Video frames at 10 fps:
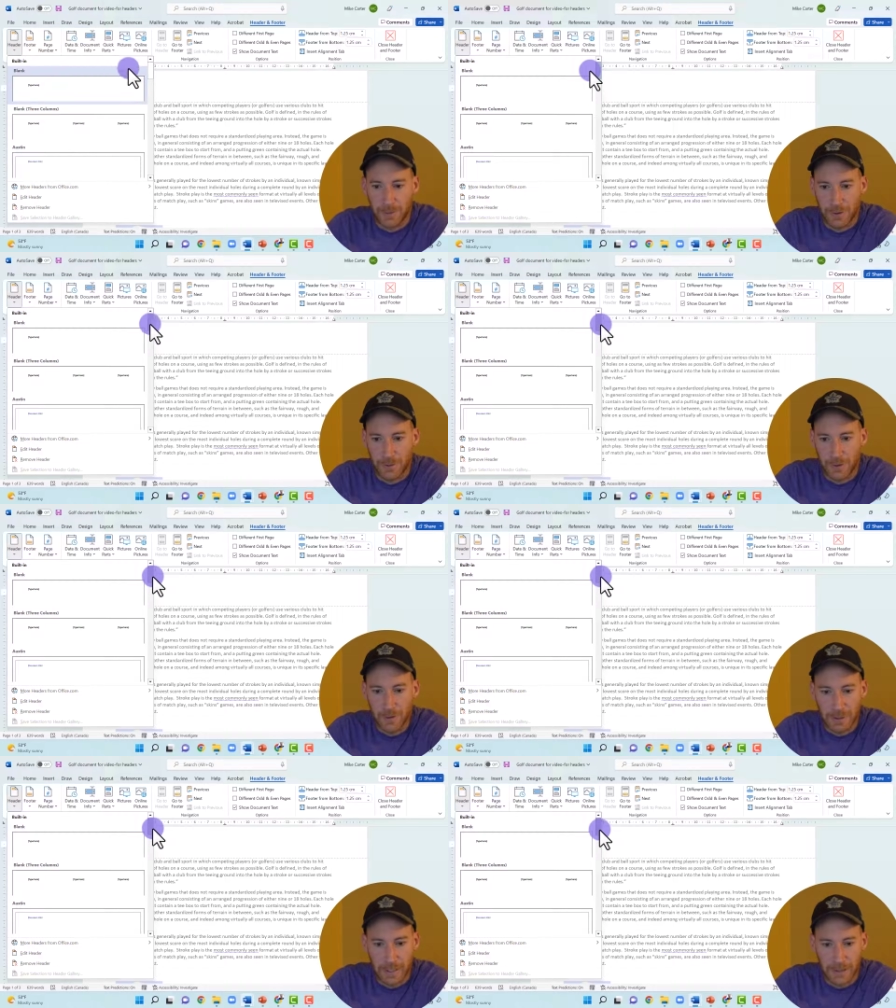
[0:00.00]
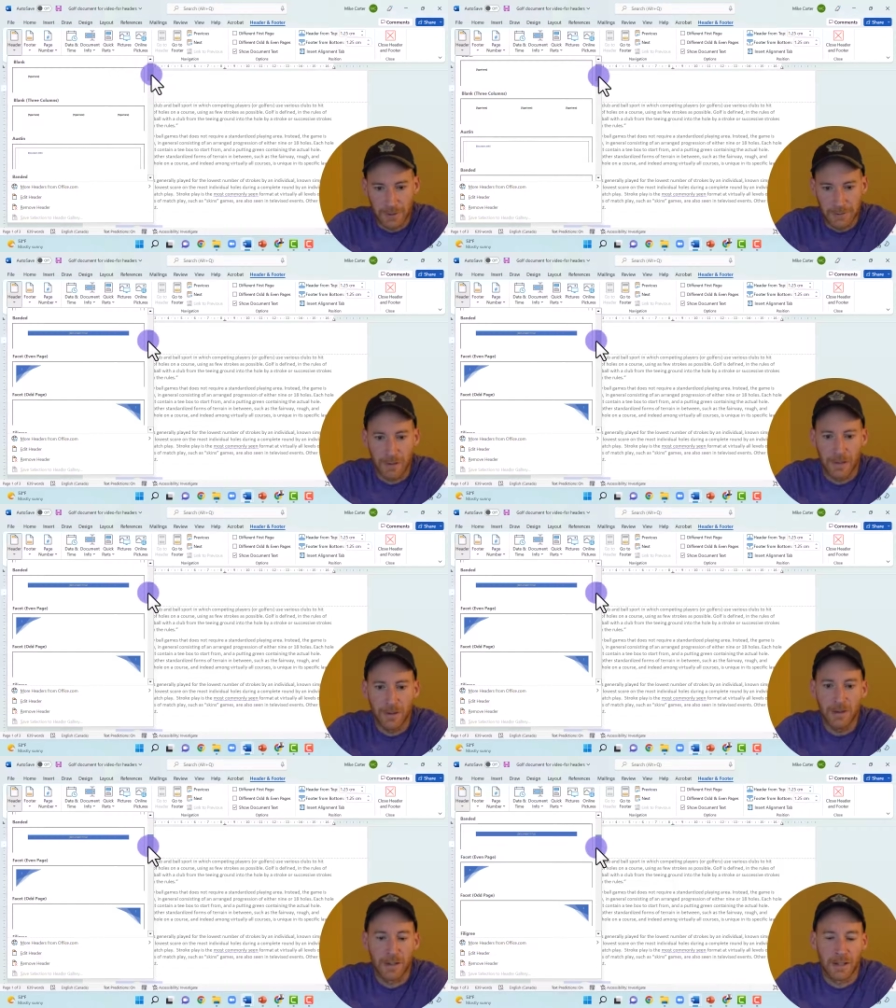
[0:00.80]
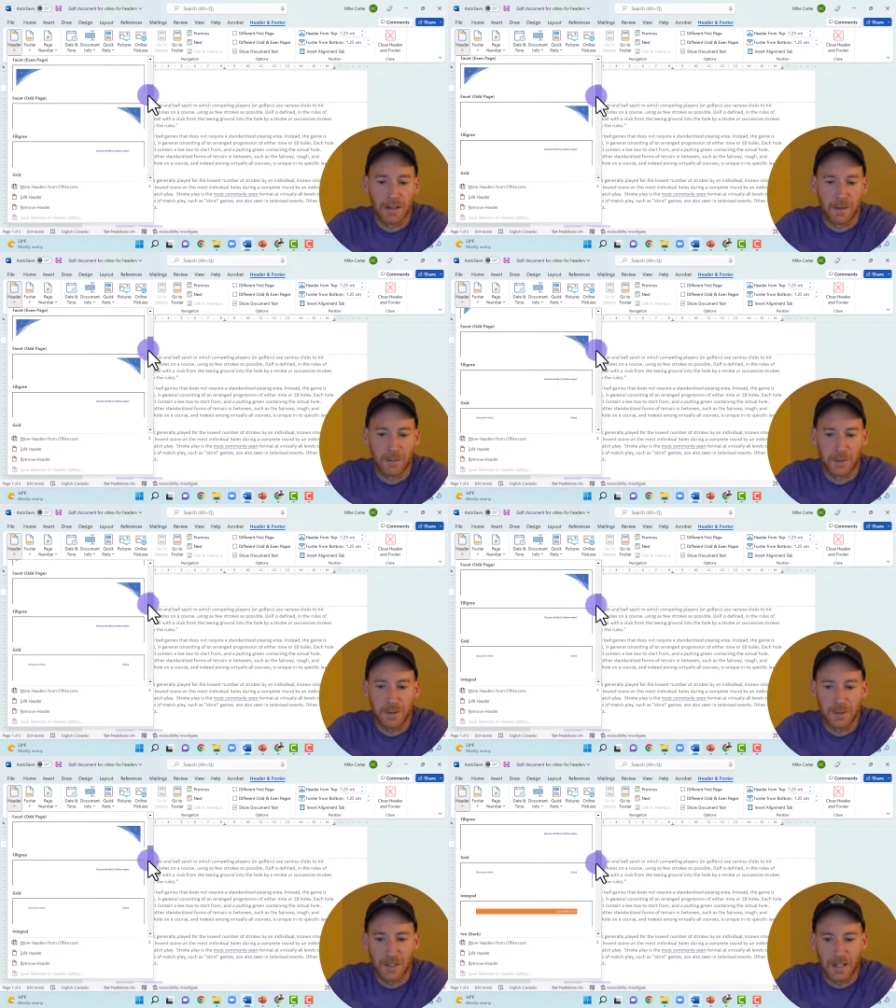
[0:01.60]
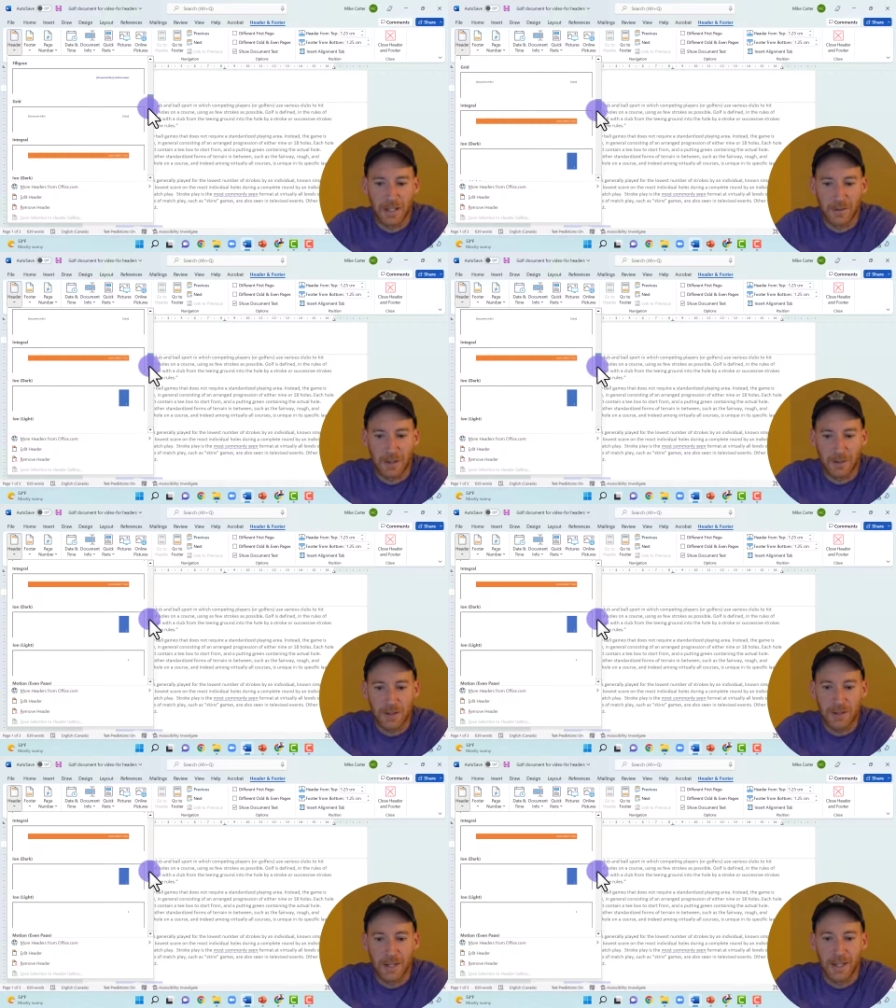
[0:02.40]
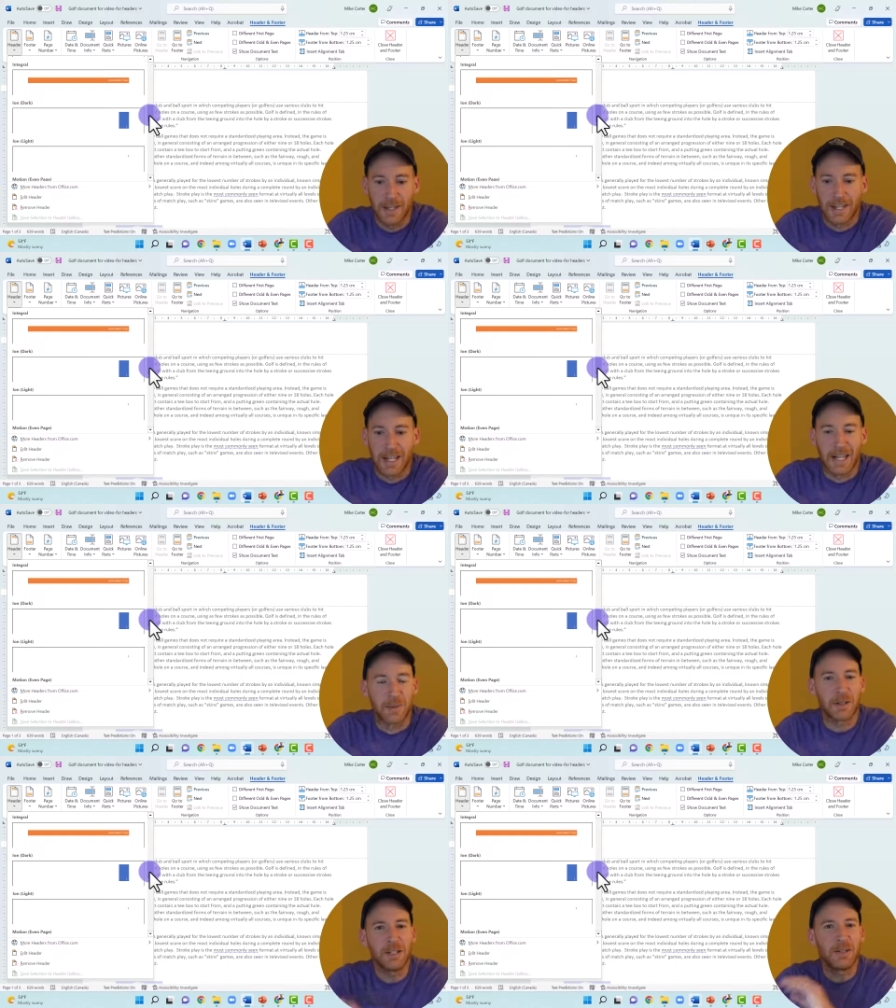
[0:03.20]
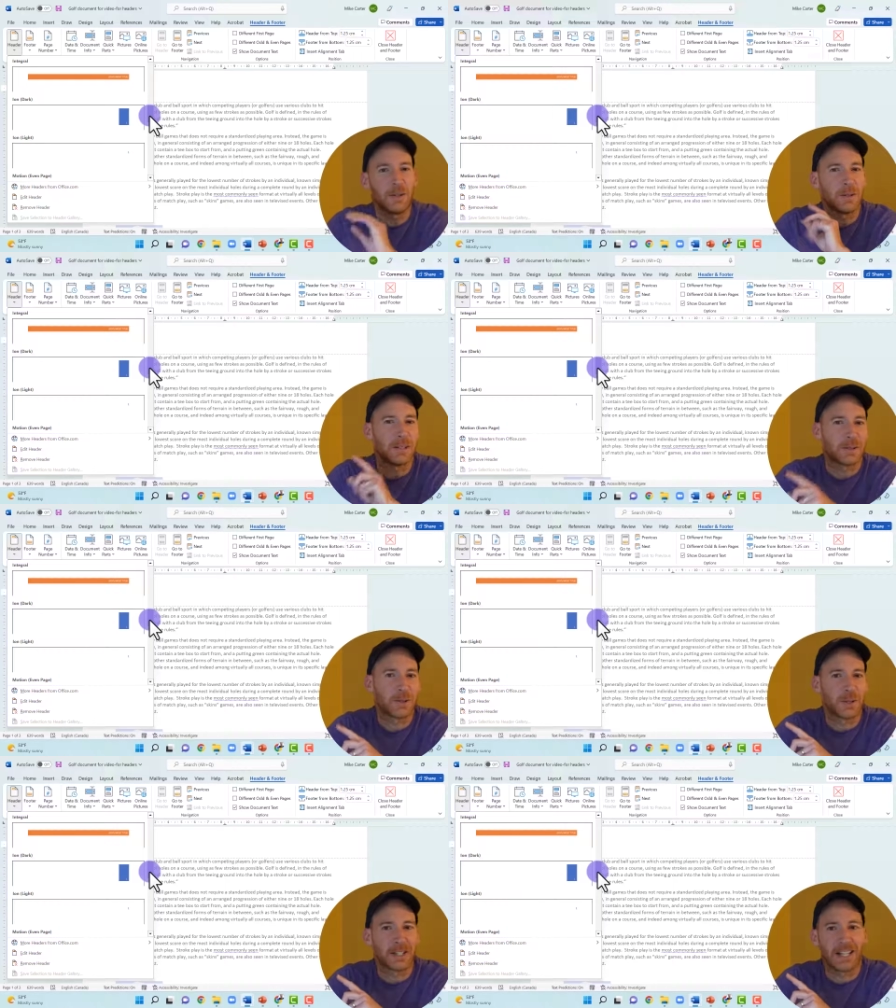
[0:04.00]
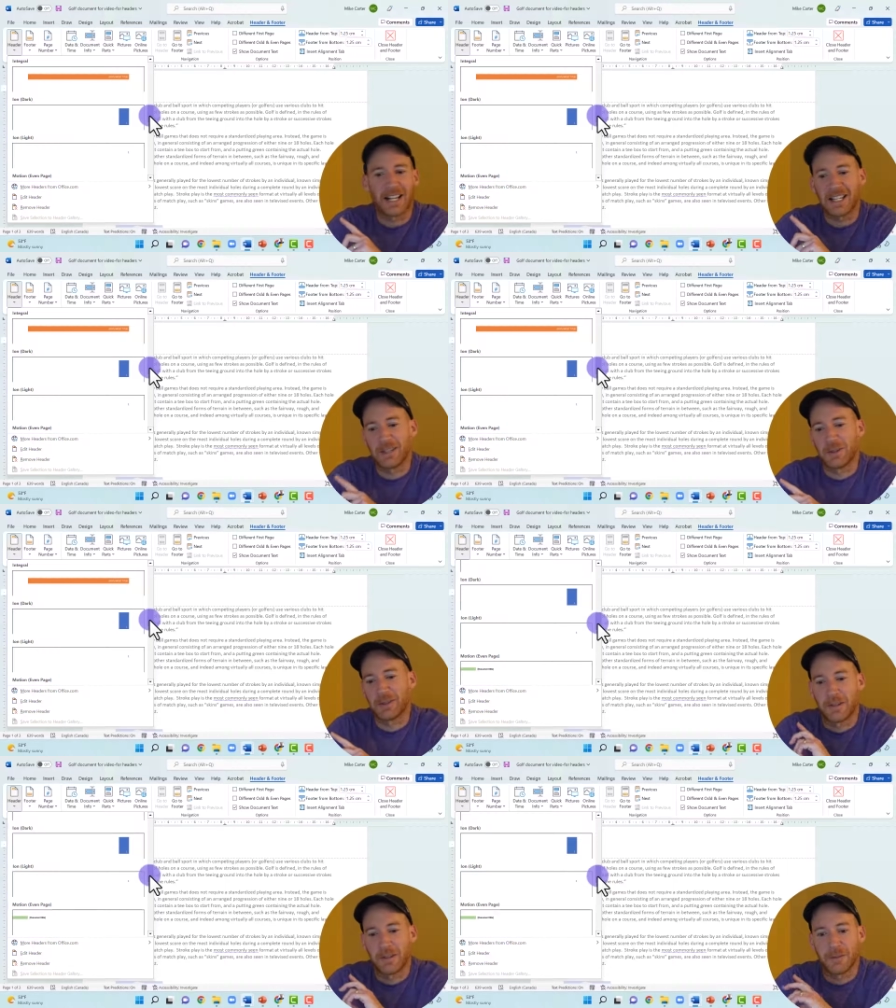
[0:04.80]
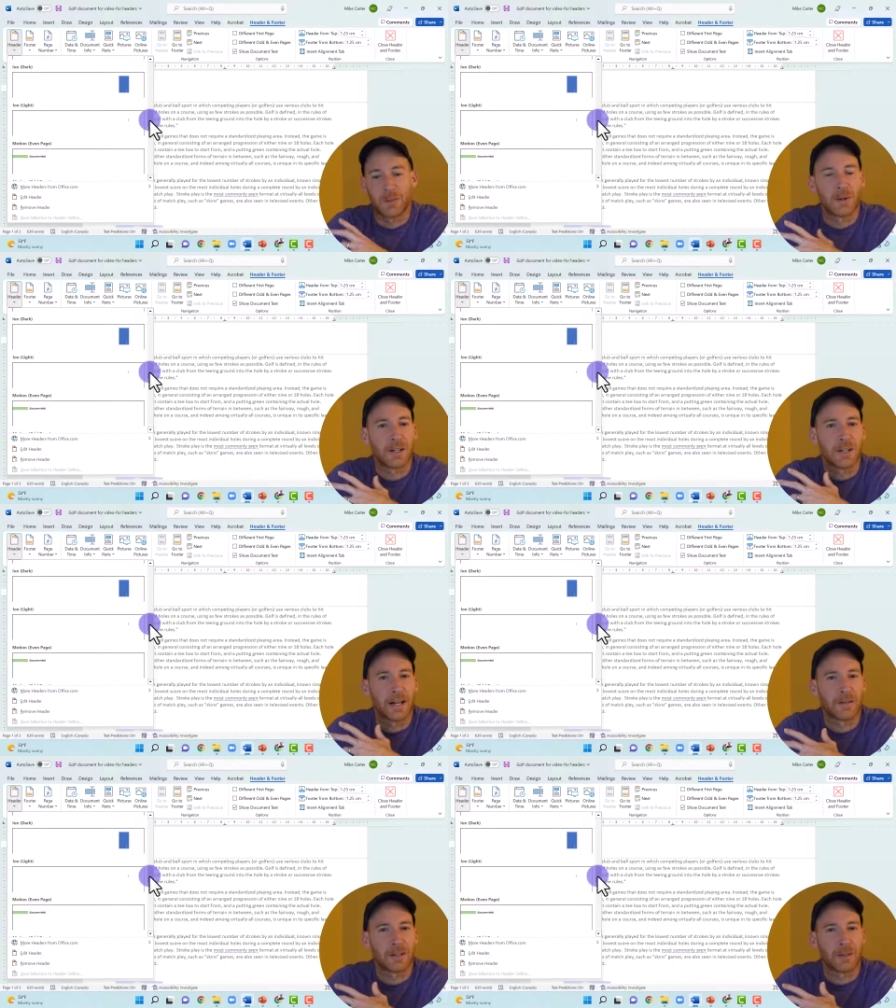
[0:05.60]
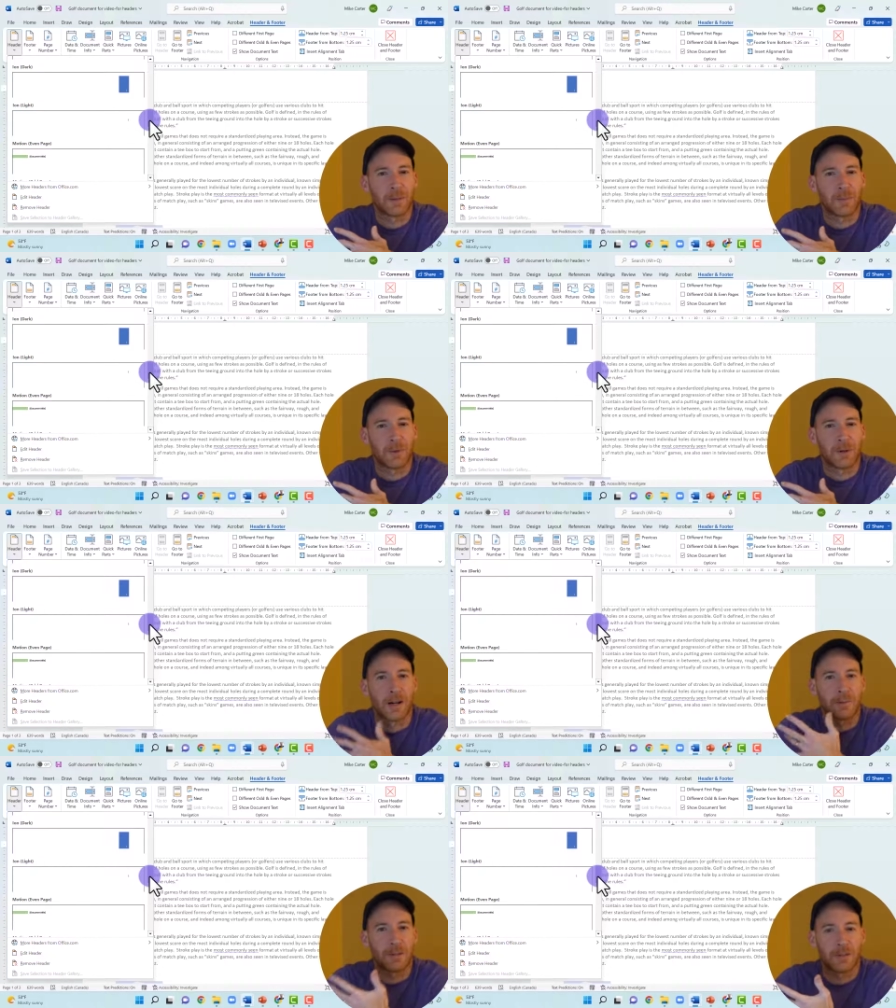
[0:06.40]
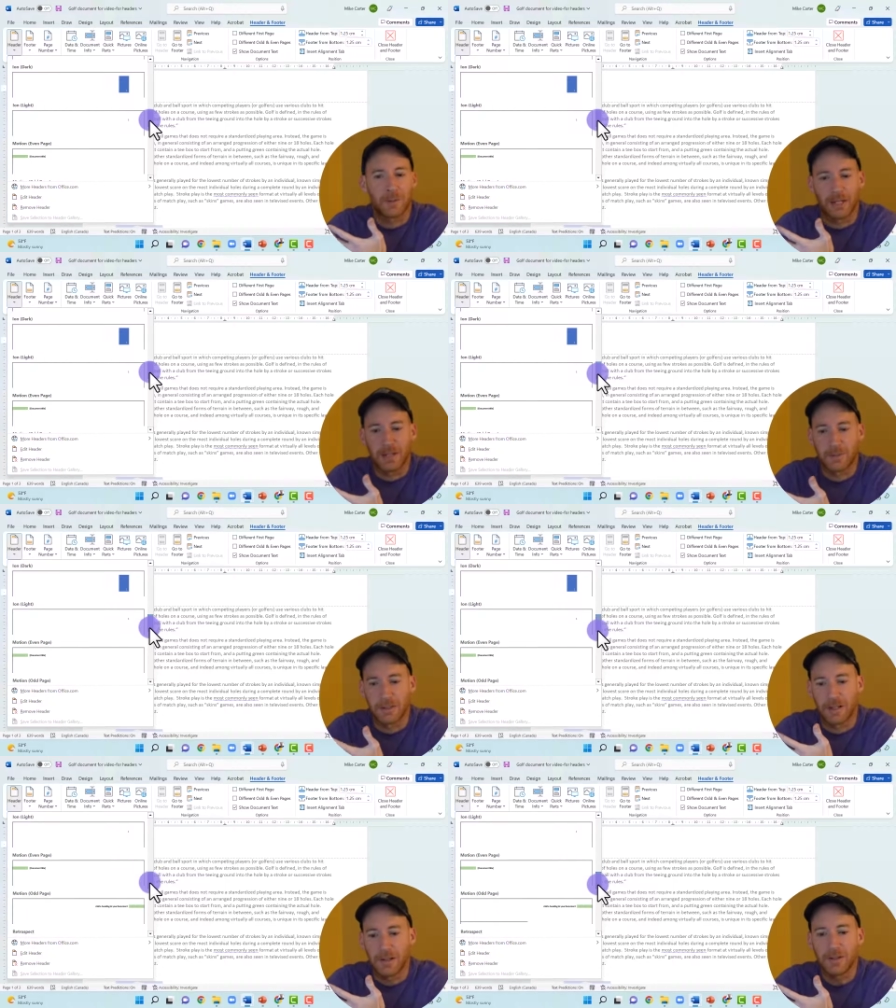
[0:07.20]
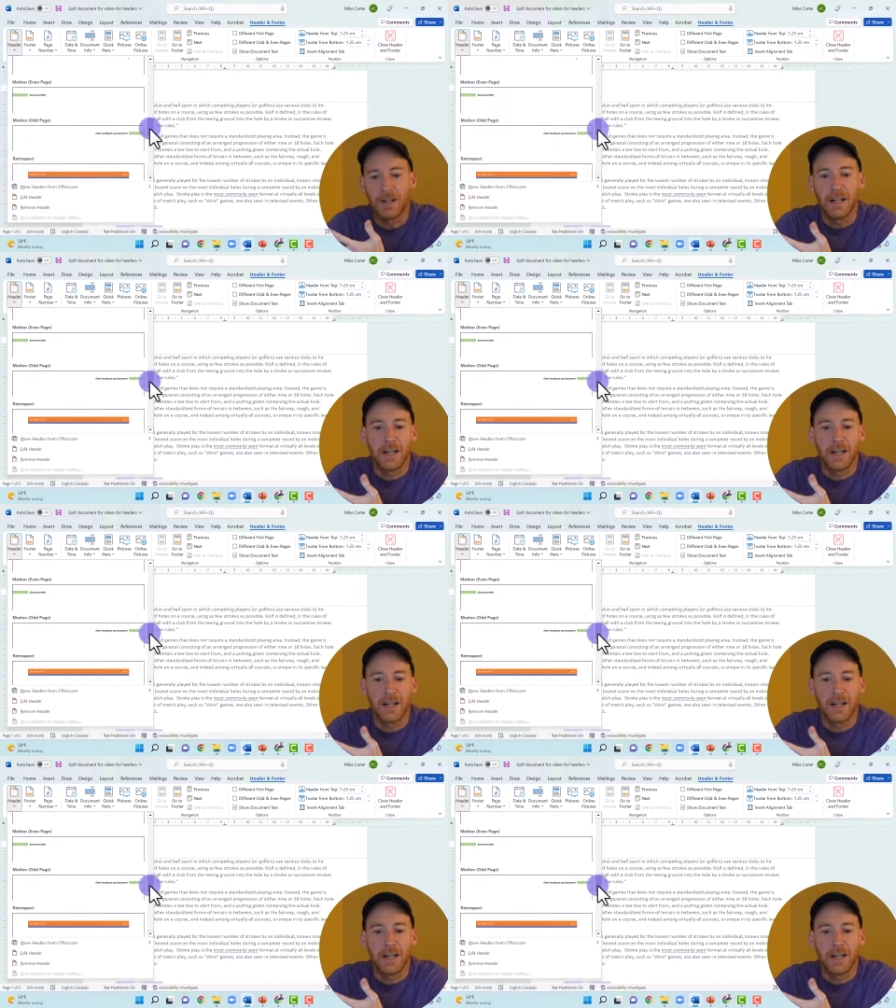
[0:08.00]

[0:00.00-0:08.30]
through our header here, uh, a lot of bluey kind of options. And I'm going to show you a little trick that I use if I want to have a little bit more options when it comes to color.